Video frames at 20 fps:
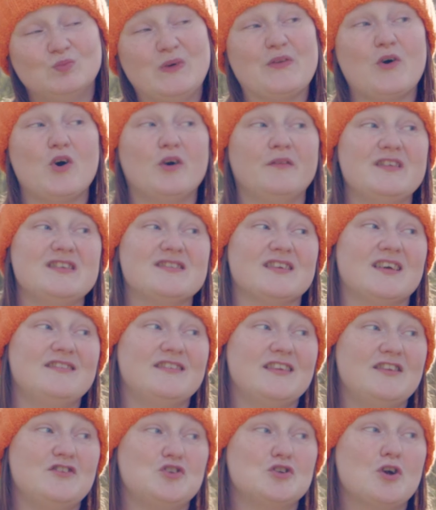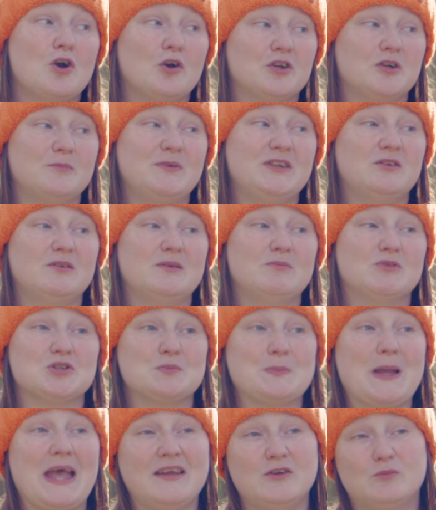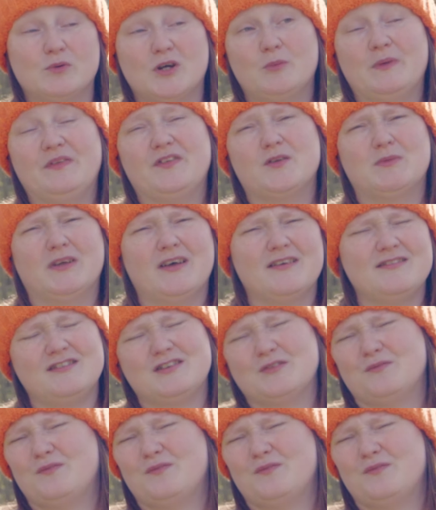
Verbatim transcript: with all of these lenses, you're not going to be doing much paid work with them unless it's a